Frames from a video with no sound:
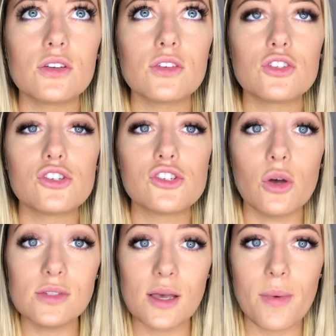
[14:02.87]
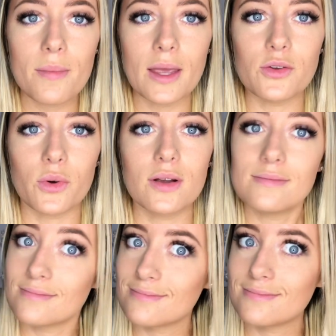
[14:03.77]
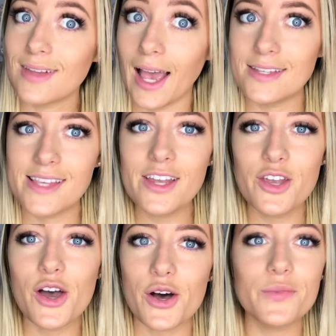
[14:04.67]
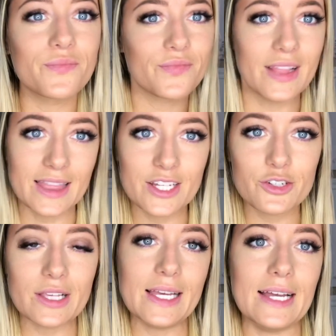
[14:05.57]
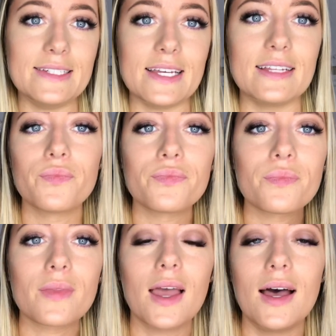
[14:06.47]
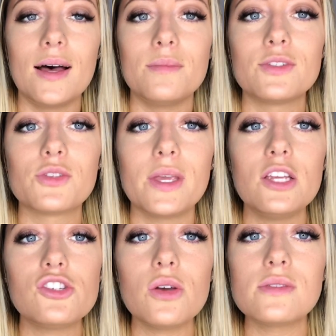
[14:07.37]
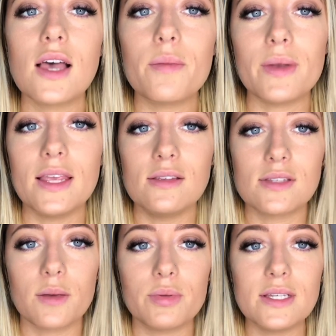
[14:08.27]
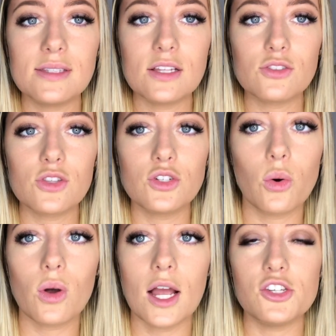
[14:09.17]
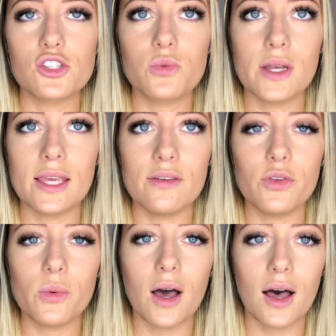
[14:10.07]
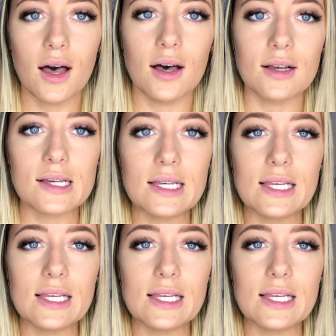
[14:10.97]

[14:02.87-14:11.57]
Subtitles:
shows up at my door. I said no. Literally, I did. So he shows up and he's like, please answer the door. I just want to give you a hug.